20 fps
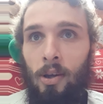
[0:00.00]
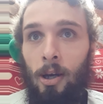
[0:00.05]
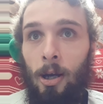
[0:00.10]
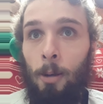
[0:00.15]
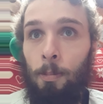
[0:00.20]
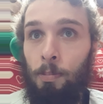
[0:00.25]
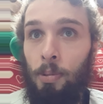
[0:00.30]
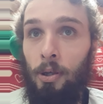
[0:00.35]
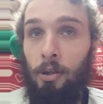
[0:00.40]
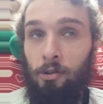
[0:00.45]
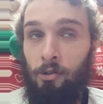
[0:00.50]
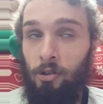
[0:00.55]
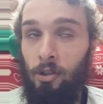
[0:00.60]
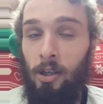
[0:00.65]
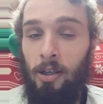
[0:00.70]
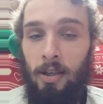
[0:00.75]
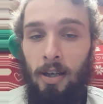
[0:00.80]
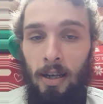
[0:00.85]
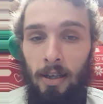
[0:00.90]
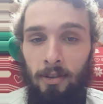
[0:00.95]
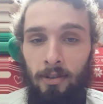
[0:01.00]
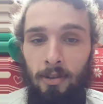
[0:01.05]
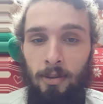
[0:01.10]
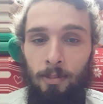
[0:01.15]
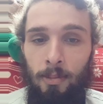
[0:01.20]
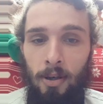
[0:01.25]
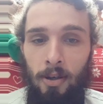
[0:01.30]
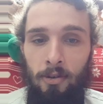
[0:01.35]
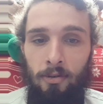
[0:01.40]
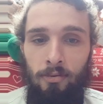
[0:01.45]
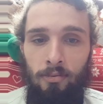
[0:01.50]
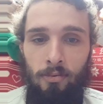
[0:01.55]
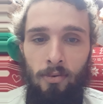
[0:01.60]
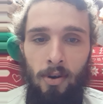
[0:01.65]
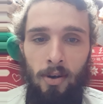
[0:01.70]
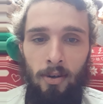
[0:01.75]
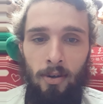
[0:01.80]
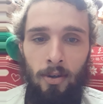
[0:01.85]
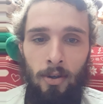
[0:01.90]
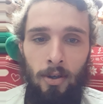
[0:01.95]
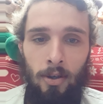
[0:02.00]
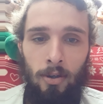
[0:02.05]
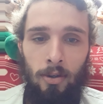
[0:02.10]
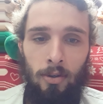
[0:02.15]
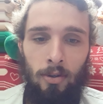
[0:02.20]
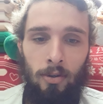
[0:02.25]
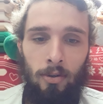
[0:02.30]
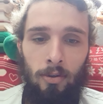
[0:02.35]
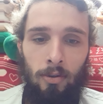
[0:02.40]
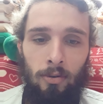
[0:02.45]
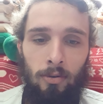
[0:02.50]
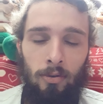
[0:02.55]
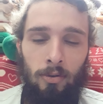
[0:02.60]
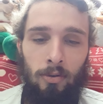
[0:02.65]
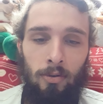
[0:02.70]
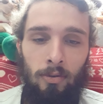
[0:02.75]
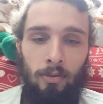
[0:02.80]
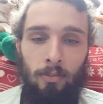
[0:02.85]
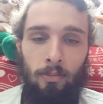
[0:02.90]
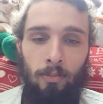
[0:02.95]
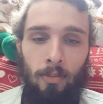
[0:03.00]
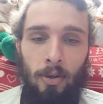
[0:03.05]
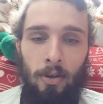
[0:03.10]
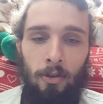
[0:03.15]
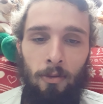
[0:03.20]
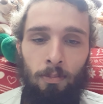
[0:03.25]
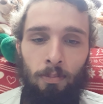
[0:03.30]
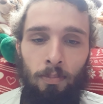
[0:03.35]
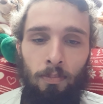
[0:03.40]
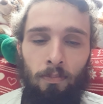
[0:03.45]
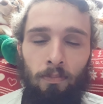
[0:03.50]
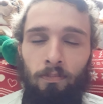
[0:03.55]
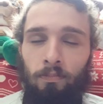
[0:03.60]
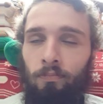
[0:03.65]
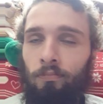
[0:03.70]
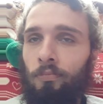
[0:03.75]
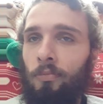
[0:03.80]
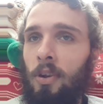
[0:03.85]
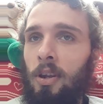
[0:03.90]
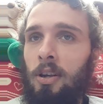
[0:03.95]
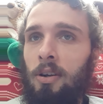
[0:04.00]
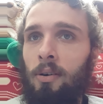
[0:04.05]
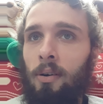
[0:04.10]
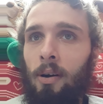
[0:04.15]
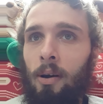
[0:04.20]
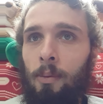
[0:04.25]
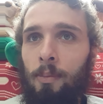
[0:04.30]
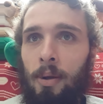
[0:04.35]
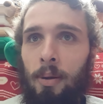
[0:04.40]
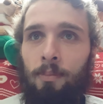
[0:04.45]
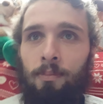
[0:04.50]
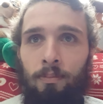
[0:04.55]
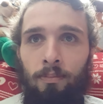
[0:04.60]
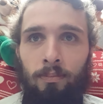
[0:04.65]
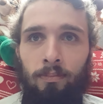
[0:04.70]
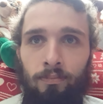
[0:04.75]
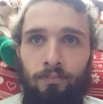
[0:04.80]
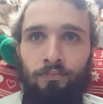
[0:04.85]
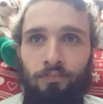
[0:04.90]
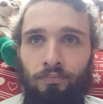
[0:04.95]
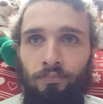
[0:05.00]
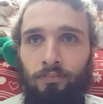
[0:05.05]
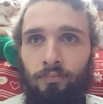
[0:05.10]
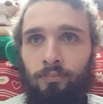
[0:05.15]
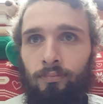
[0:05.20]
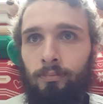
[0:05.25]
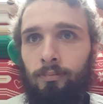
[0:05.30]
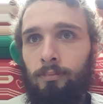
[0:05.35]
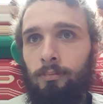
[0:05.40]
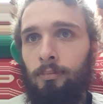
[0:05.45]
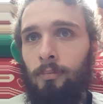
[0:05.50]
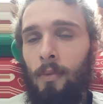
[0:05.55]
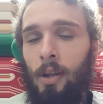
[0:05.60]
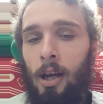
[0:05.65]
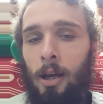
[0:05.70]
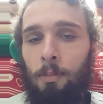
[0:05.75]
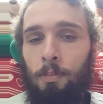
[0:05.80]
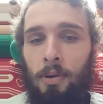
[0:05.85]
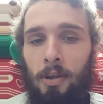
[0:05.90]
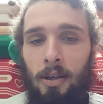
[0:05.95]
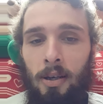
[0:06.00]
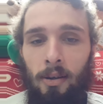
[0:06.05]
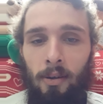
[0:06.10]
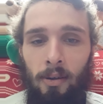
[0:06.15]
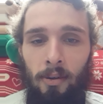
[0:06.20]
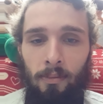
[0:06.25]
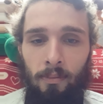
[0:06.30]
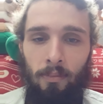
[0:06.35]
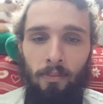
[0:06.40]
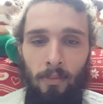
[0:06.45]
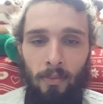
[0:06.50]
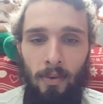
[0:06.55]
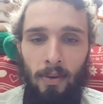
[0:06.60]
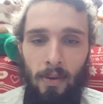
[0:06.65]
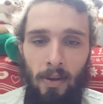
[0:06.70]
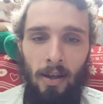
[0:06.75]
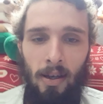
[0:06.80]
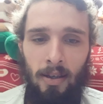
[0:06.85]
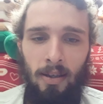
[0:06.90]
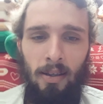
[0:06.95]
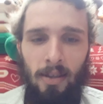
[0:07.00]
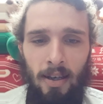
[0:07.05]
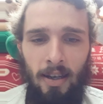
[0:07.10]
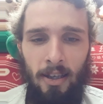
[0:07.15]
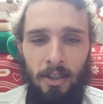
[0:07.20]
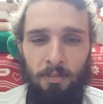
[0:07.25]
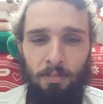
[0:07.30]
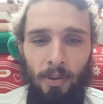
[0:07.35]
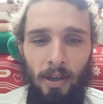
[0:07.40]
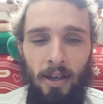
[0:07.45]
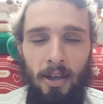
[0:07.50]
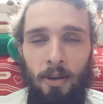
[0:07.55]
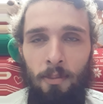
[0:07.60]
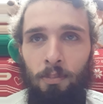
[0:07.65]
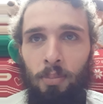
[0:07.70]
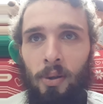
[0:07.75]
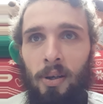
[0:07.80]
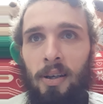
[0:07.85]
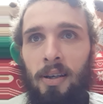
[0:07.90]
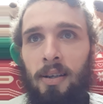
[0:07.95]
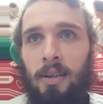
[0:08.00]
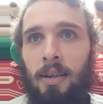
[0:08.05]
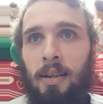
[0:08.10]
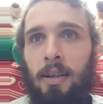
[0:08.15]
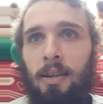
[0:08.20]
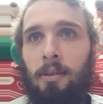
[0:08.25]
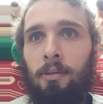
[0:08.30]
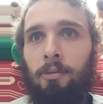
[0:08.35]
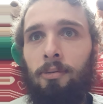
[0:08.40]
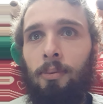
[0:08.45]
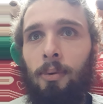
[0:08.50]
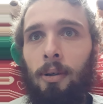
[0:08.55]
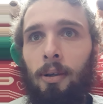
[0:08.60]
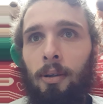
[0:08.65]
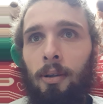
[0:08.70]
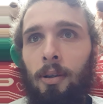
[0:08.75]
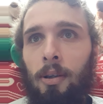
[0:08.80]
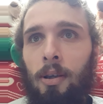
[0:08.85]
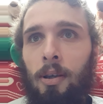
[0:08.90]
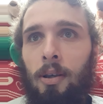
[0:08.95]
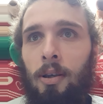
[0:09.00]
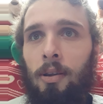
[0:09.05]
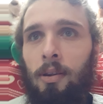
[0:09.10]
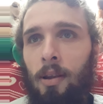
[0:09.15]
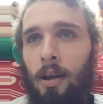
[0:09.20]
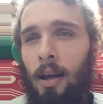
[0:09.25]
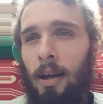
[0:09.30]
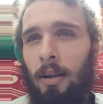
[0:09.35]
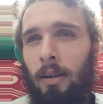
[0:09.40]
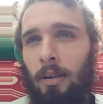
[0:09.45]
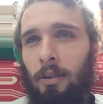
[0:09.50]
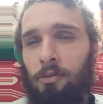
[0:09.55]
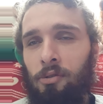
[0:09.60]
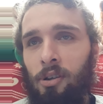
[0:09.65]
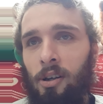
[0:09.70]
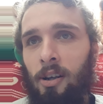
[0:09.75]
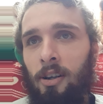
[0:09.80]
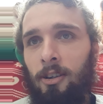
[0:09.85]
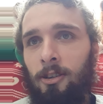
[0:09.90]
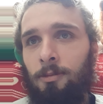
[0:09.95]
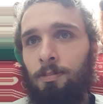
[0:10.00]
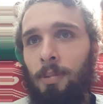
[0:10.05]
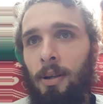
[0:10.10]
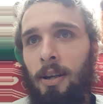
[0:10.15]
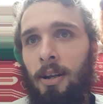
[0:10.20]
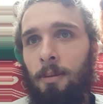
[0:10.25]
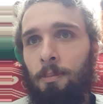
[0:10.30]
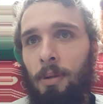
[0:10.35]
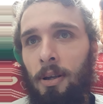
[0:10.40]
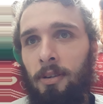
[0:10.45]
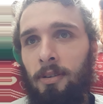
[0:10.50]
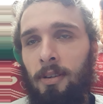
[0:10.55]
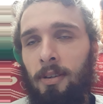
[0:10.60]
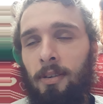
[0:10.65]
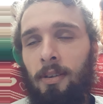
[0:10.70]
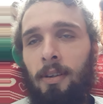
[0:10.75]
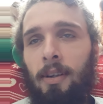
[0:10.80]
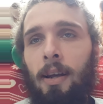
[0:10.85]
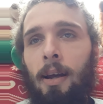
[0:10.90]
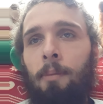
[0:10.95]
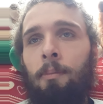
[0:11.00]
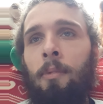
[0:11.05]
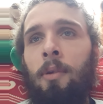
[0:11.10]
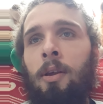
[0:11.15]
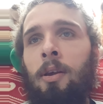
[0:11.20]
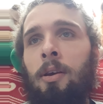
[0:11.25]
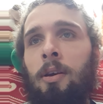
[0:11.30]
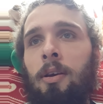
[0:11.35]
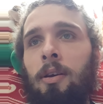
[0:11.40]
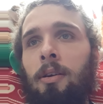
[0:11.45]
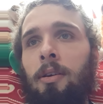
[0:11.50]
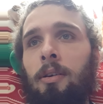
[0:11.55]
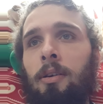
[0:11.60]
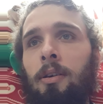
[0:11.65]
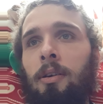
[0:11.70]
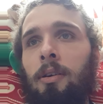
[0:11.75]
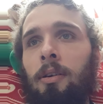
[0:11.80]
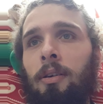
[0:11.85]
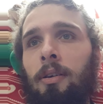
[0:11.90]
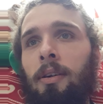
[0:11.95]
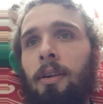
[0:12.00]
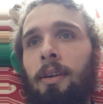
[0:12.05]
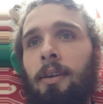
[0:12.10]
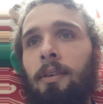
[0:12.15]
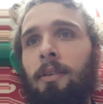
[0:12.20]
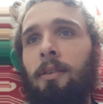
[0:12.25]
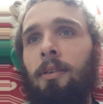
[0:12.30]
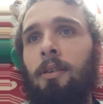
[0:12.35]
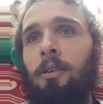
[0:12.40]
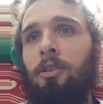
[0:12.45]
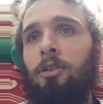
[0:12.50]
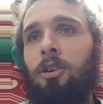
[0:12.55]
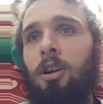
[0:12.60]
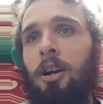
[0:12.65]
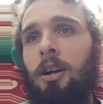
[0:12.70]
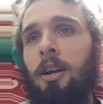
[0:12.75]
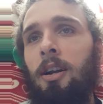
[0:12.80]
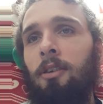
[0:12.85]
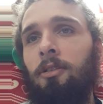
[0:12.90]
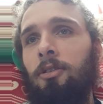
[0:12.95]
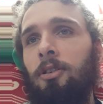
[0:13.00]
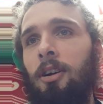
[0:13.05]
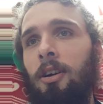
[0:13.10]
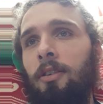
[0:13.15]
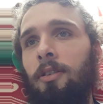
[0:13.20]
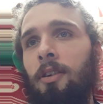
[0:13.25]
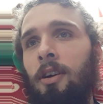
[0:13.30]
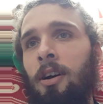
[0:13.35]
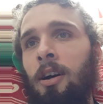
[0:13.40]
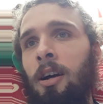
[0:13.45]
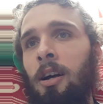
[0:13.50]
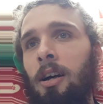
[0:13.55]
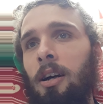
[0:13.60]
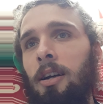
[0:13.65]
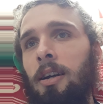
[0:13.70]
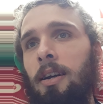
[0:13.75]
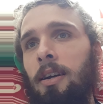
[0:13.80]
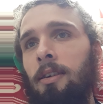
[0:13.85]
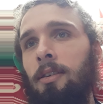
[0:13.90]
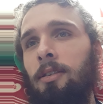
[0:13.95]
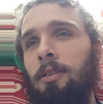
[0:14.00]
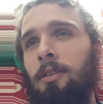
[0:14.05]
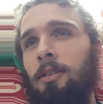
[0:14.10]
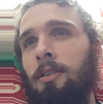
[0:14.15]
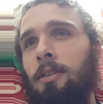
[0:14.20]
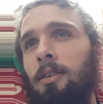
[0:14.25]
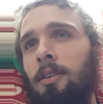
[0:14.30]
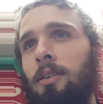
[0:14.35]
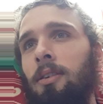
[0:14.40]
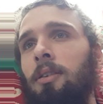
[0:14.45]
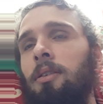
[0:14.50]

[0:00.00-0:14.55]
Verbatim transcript: up in China. That's the most, most, you know what I mean. I hope you know. I can't explain it brilliantly. If what, hang on, try explain it best as I can. China's got the highest.